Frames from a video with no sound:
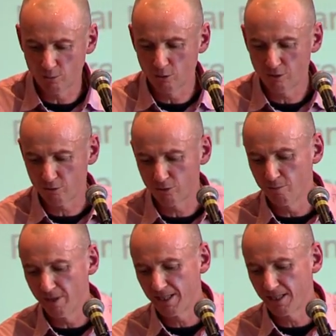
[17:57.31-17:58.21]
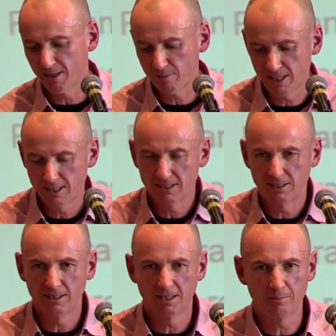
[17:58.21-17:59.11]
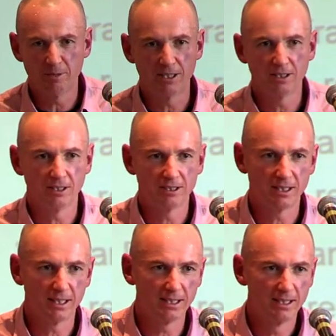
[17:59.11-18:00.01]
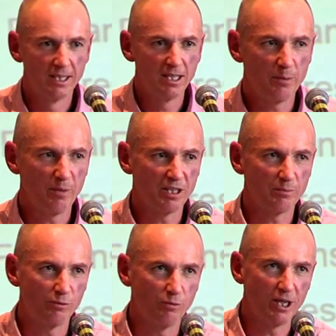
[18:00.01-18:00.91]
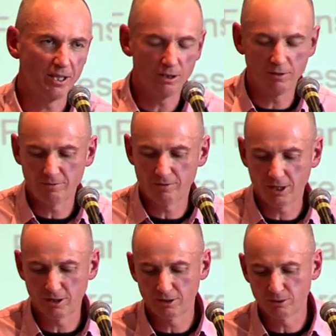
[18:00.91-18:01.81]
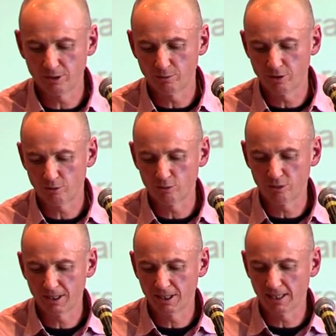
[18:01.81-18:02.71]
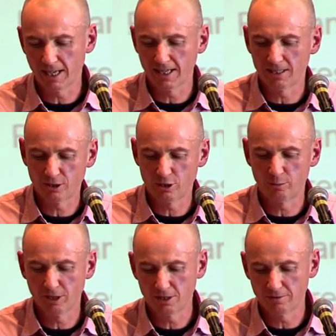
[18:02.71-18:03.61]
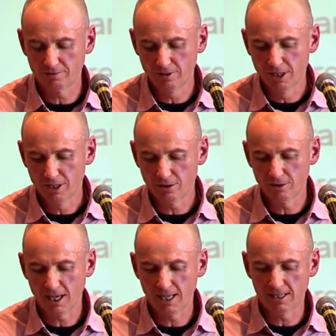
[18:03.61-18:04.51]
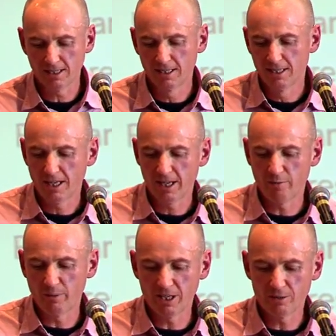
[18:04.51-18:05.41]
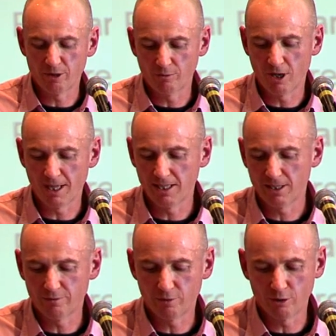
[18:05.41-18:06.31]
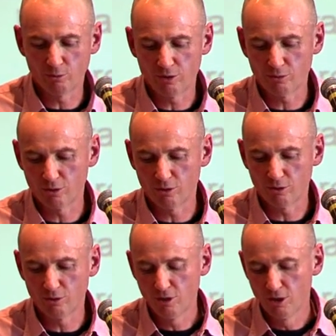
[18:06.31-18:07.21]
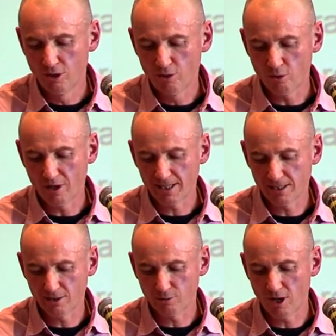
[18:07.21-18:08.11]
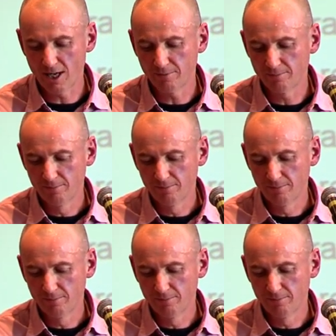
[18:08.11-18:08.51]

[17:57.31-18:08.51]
A withdrawal may take place, so you imagine it's a management right of those who are withdrawing. Again, it's cumulative. You can't have a management right unless you've got a withdrawal or access right.